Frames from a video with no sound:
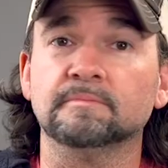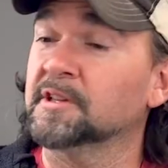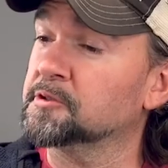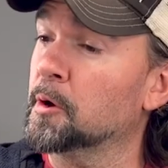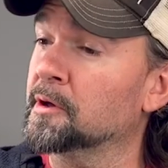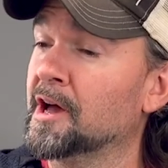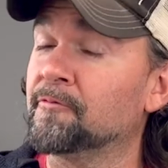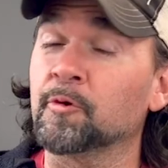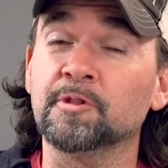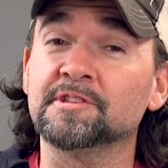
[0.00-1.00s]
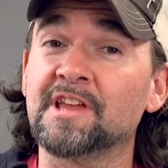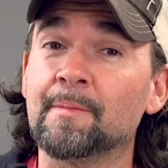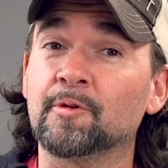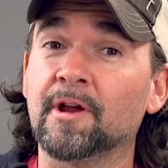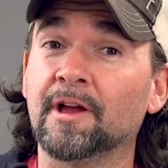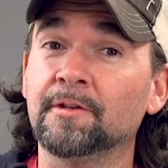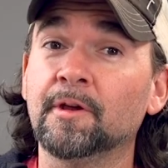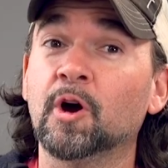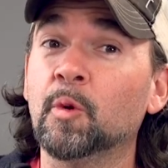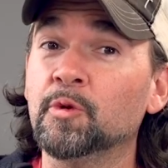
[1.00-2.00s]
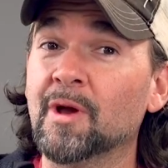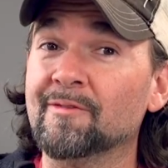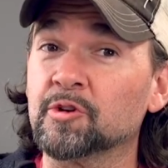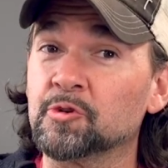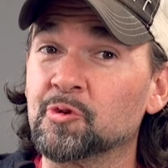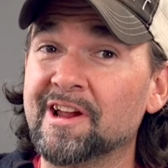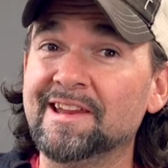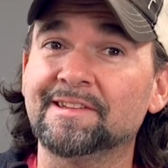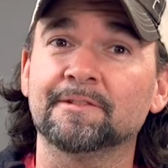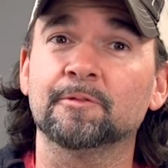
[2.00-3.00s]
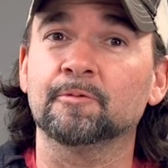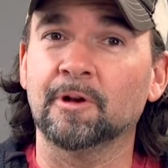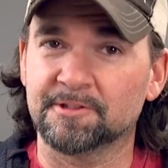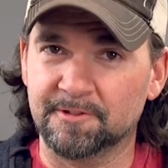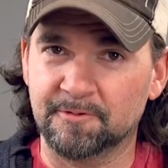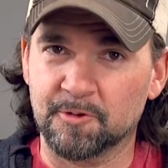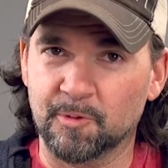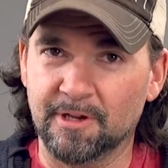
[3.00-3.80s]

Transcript: That's all we got for you this time around. Hope you have a great rest of your